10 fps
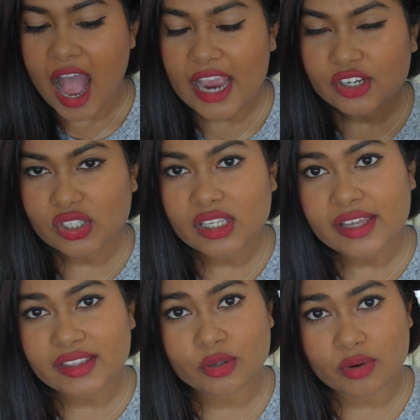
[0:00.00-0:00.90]
I actually
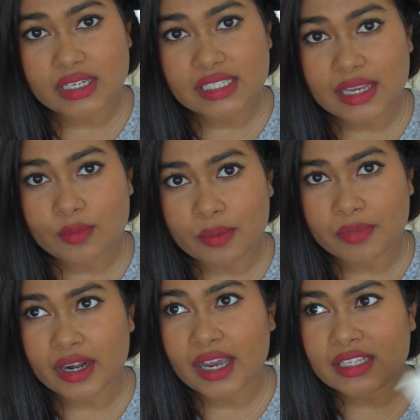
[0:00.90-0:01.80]
like the green tea one
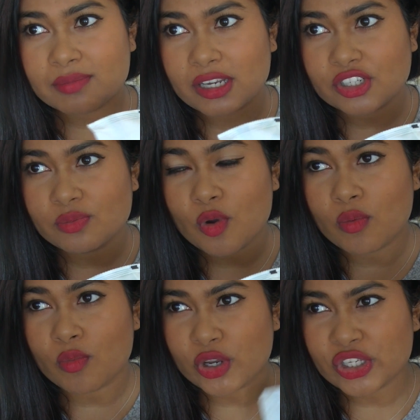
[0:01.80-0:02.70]
better. It's much more
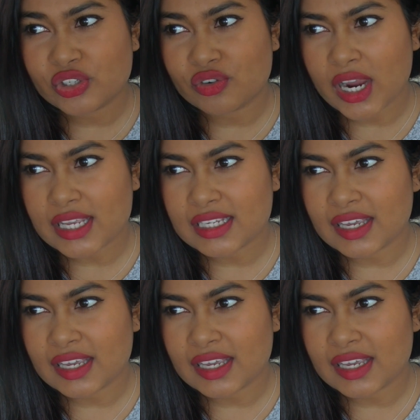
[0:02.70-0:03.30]
moisturizing,